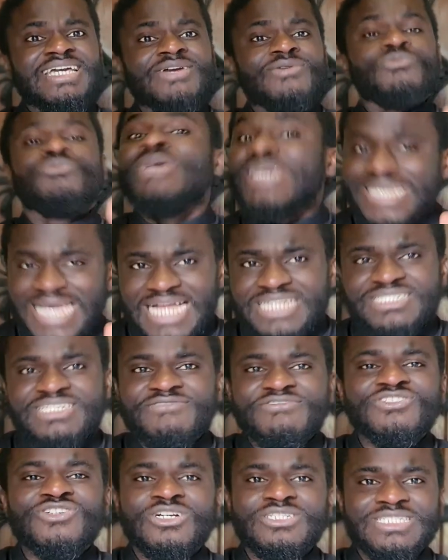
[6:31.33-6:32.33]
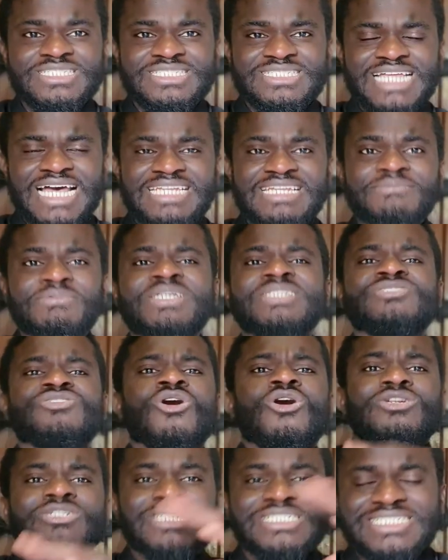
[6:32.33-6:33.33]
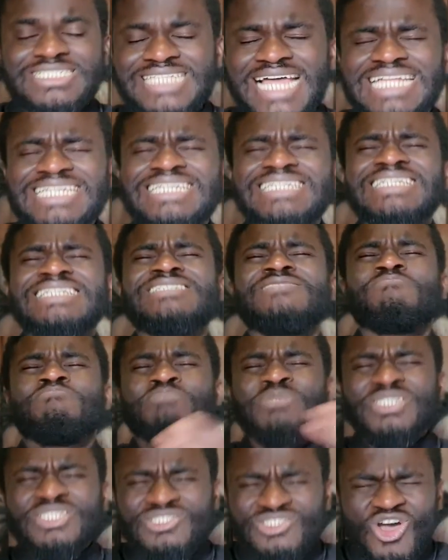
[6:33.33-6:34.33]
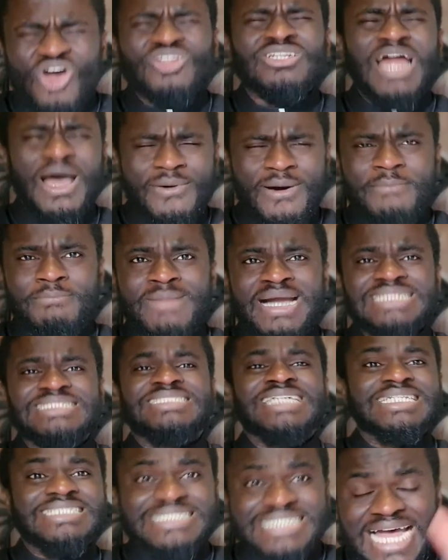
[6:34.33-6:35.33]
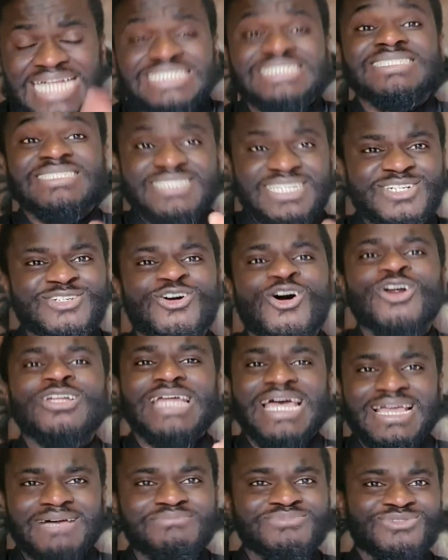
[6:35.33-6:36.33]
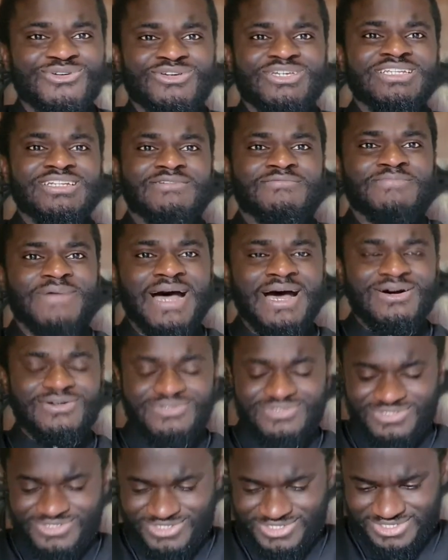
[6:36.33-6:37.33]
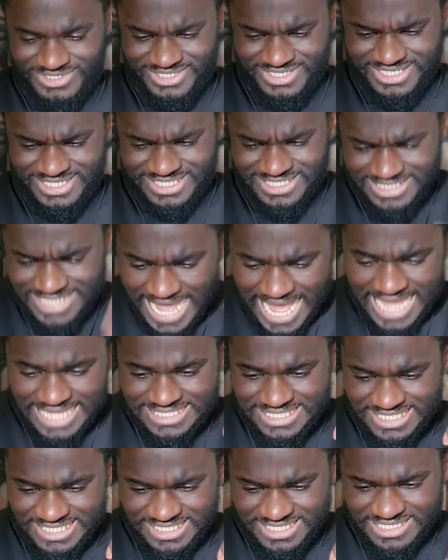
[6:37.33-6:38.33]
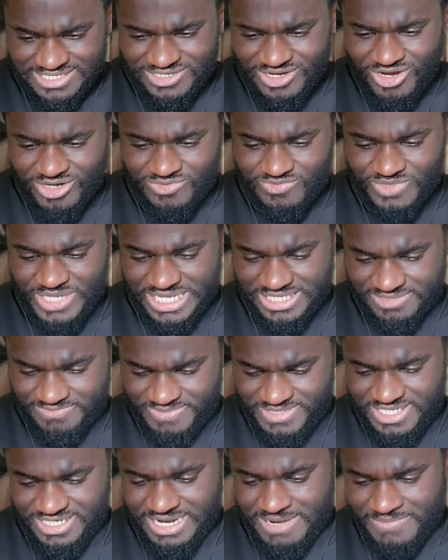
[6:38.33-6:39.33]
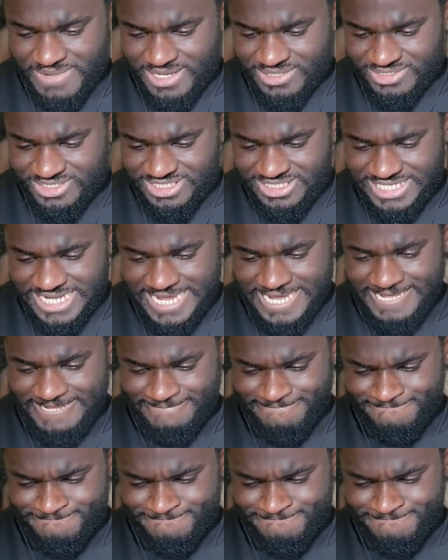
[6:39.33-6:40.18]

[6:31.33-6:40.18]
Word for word: We can't even understand him. His understanding is beyond our mindset. That is the God I am talking about. That is the God we are speaking about today.